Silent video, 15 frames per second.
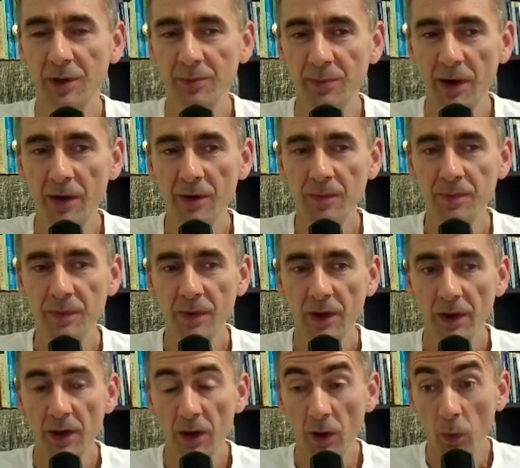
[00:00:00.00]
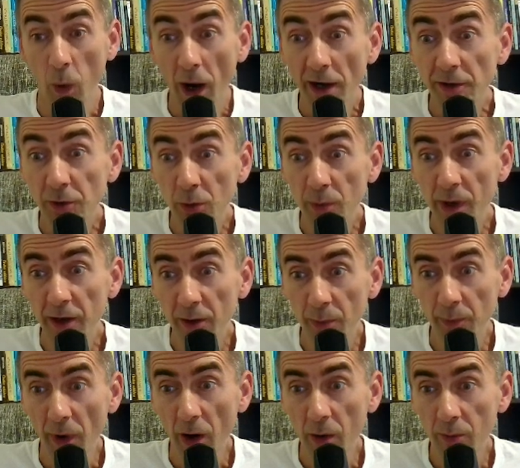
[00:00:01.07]
pawn. Why to make a
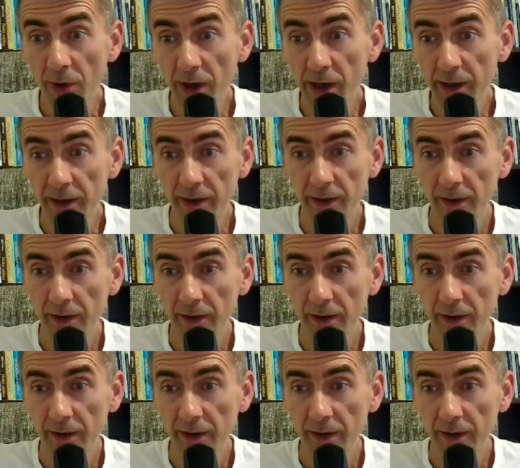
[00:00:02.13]
pawn break?